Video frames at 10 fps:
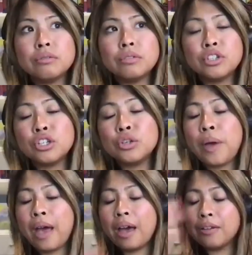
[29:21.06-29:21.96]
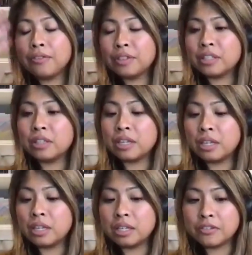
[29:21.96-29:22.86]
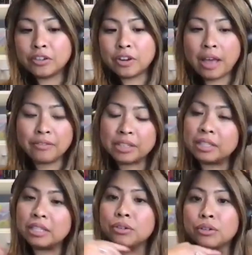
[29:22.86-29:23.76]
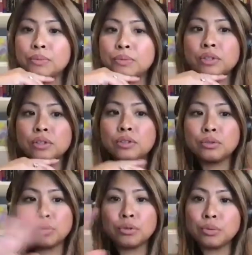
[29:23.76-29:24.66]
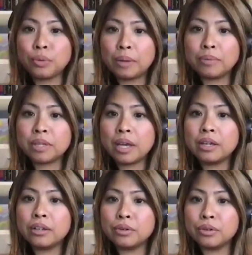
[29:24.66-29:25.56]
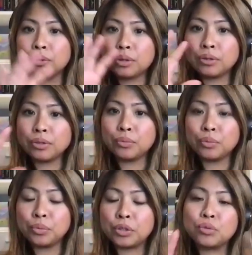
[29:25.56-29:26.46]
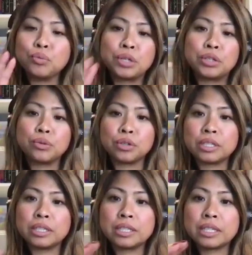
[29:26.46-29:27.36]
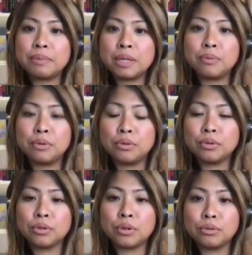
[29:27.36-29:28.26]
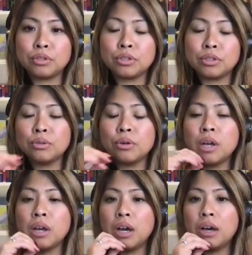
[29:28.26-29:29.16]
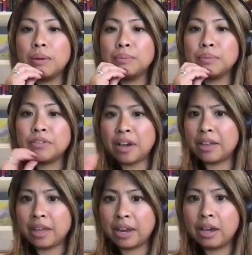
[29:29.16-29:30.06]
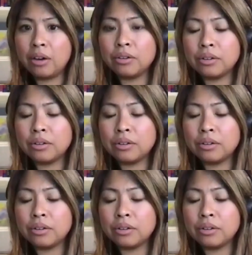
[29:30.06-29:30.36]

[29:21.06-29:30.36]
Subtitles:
Do you have the different advocacy groups through your website, or is what resources can people go to find that out?